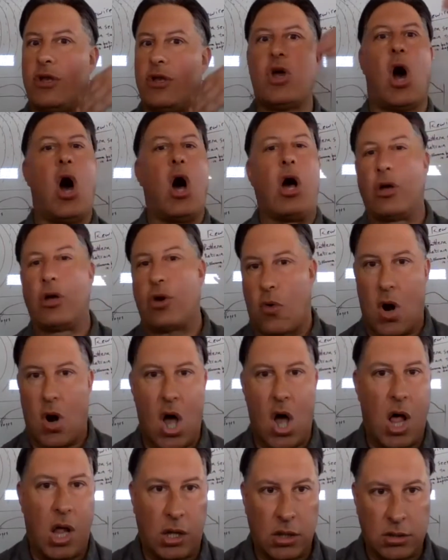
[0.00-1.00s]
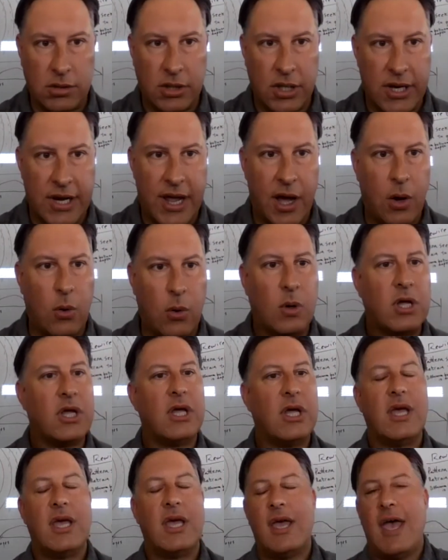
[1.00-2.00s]
conquer all,
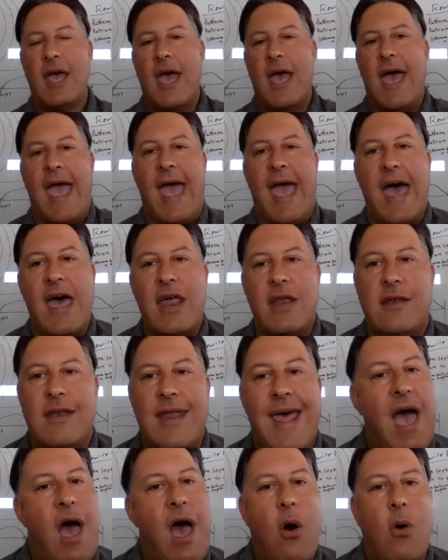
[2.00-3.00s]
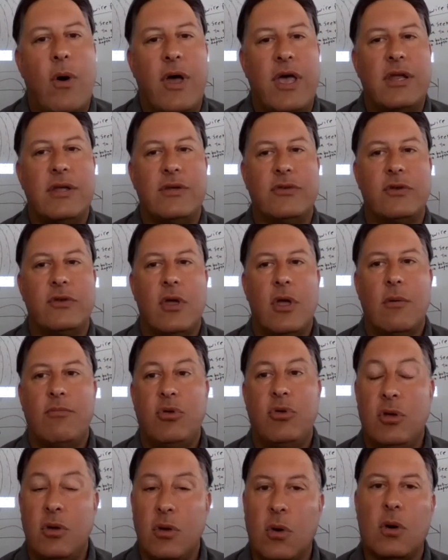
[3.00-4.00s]
and now it is
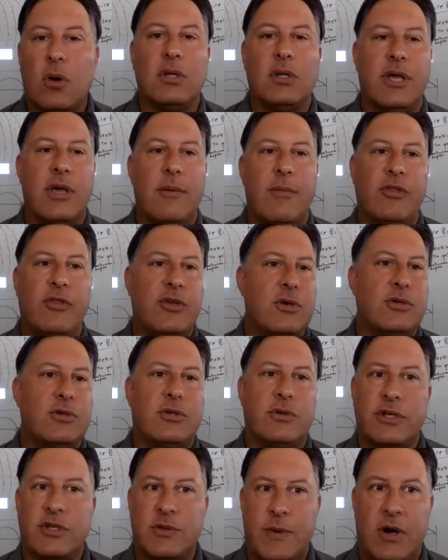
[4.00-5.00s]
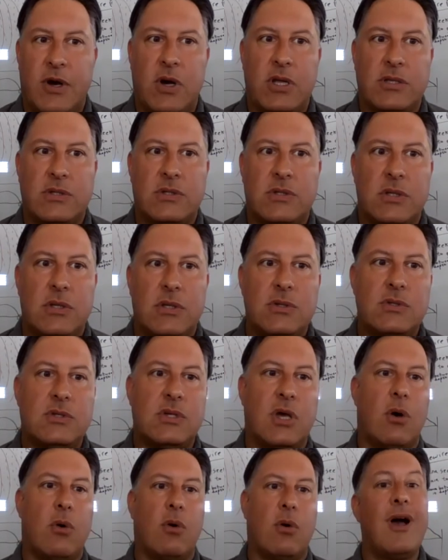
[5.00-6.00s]
purely about the user experience.
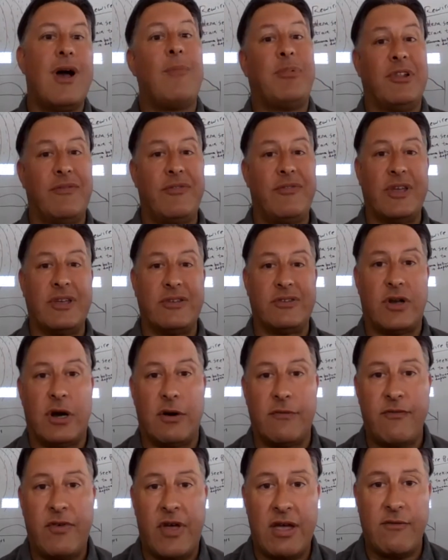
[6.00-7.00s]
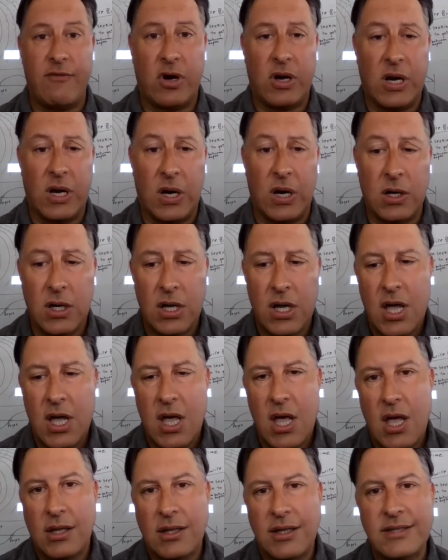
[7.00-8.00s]
So a couple of things in our favor here.
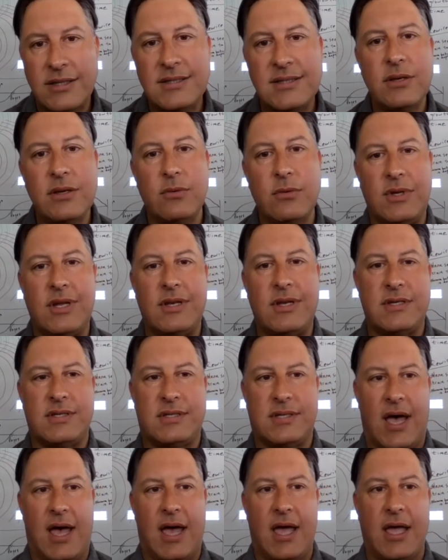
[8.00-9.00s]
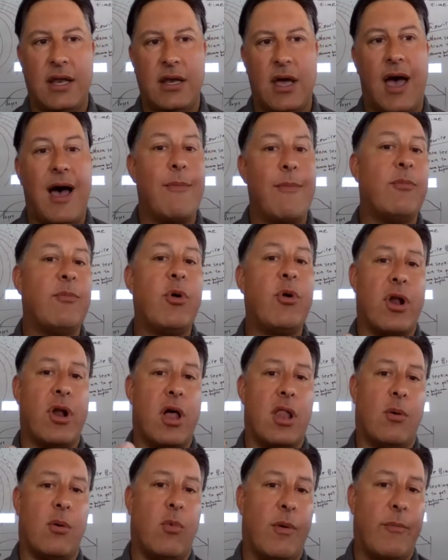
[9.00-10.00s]
Let's say you did decide, I'm going to put it
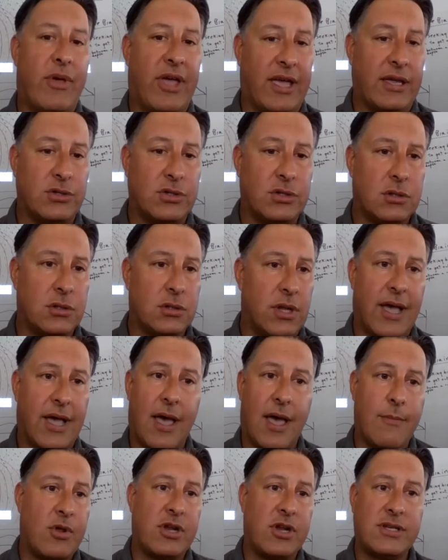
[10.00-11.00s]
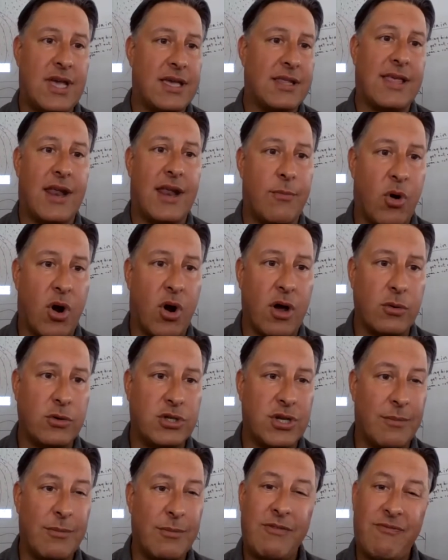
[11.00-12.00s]
all on one page. Like, I'm going to take that approach
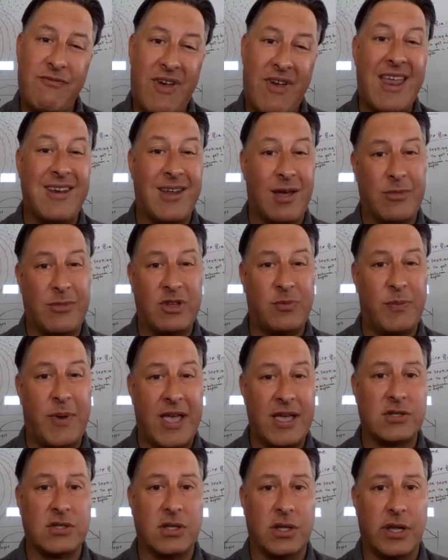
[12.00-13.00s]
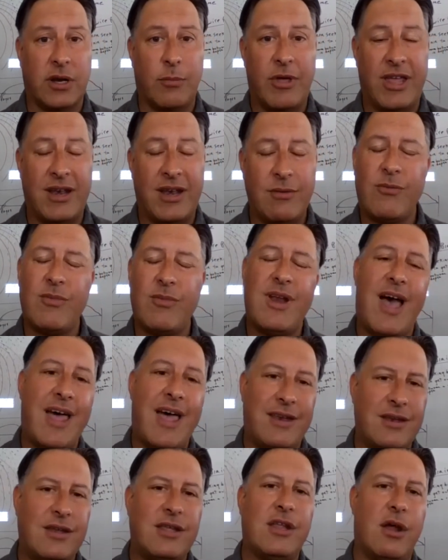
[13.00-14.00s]
and I'm going to fatten up this page a little bit.
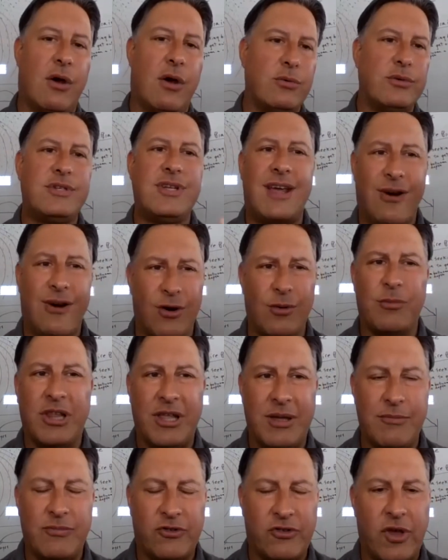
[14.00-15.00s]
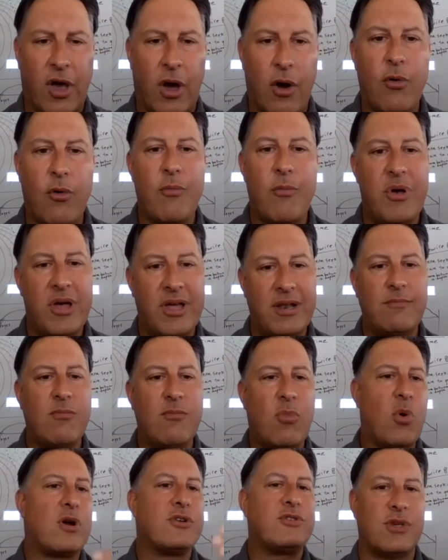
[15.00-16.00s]
Not, terribly so, but
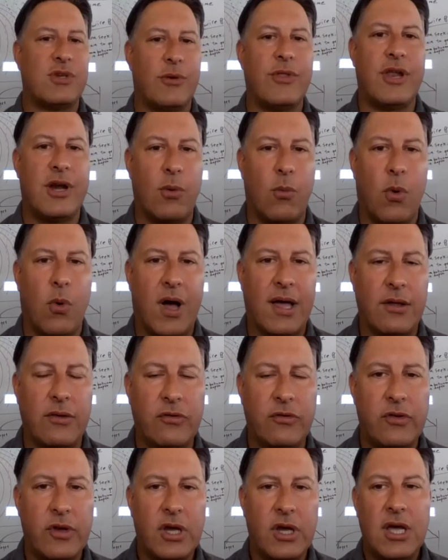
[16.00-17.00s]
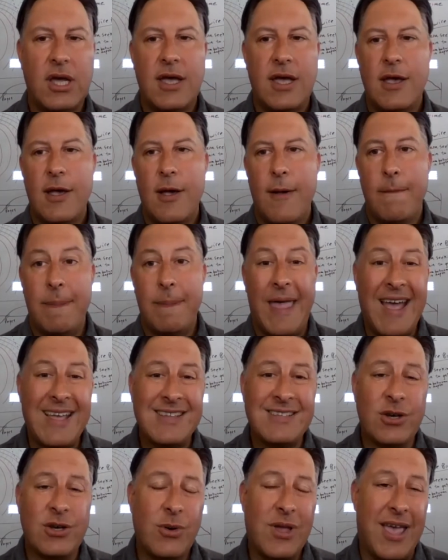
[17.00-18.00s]
more so than it was.
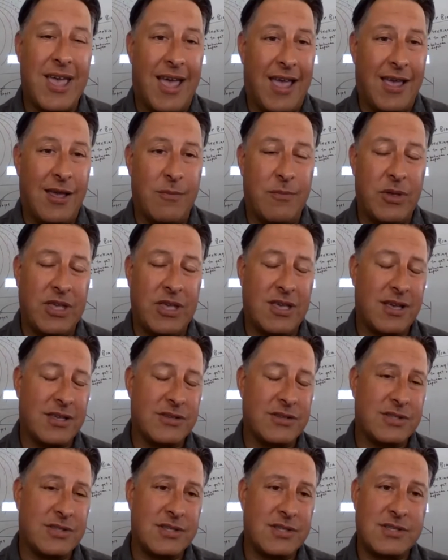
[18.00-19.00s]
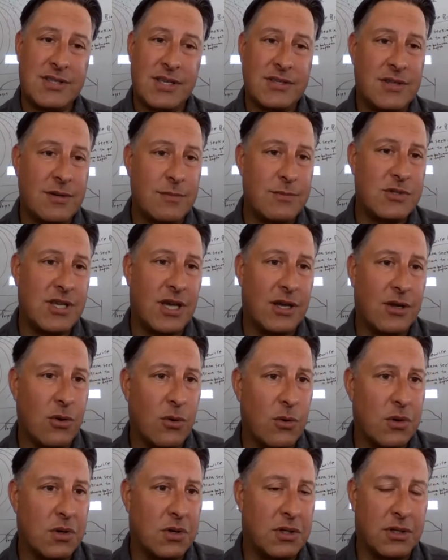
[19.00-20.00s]
That's okay, because the systems at
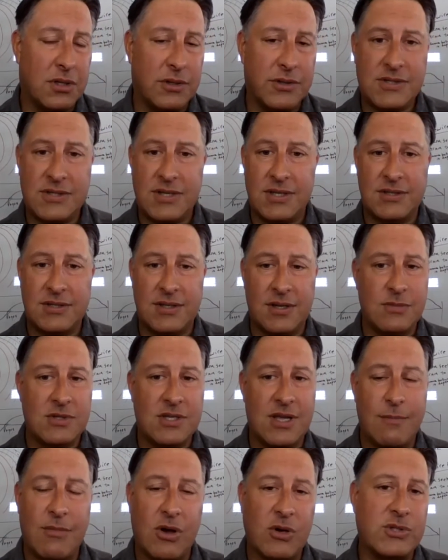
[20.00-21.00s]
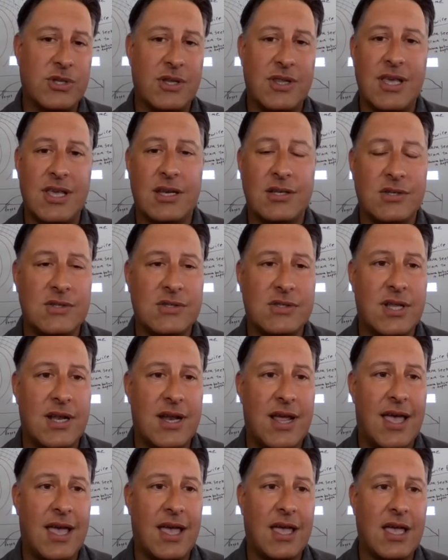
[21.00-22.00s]
Google, the systems at most of the engines
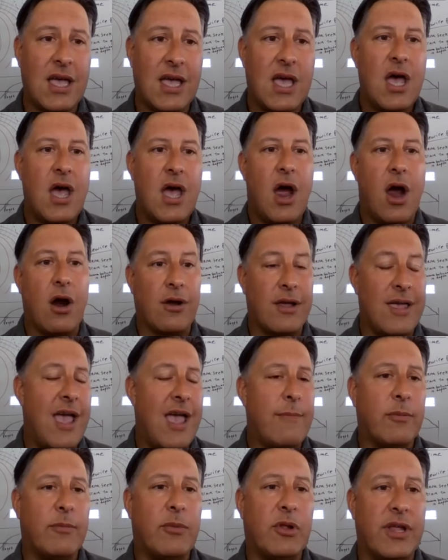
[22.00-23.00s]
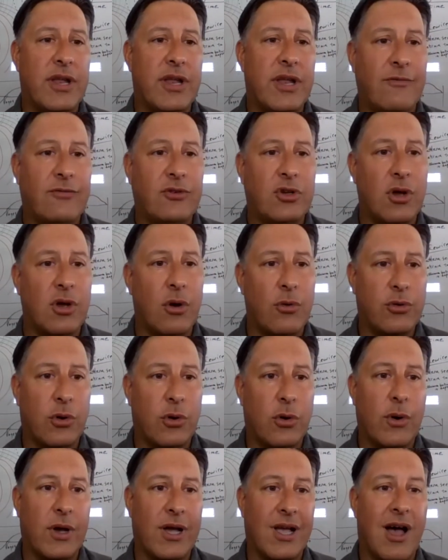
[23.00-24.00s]
today are capable enough to go
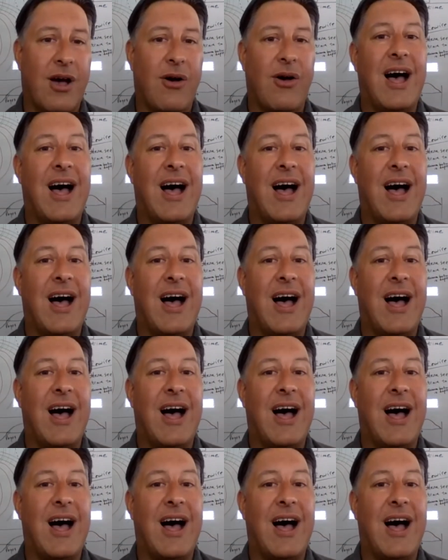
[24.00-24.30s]
through and go,